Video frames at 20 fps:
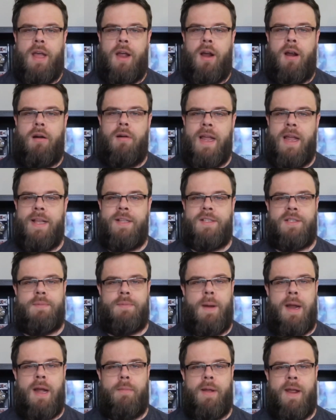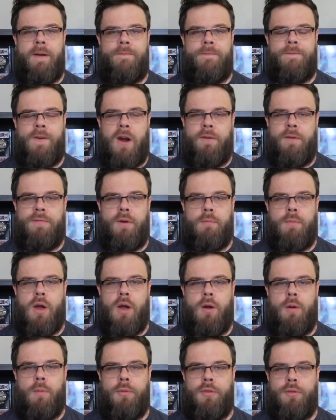All right, Spider-Man Far From
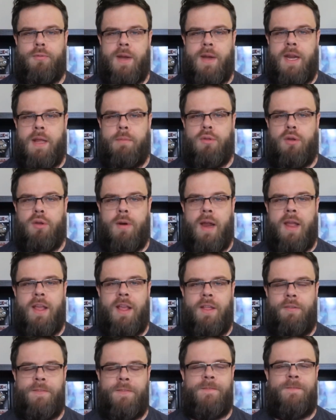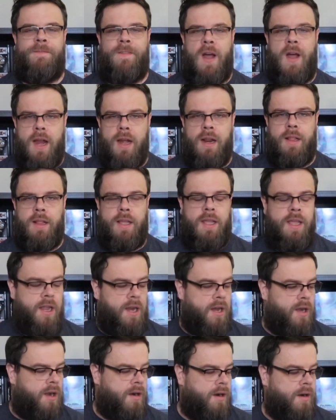Home 3D Blu-ray is finally
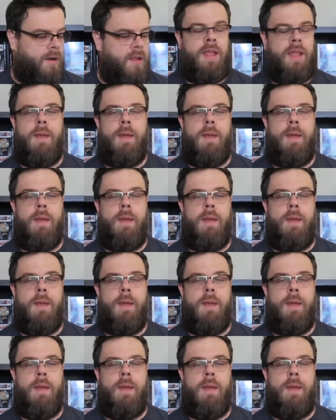here.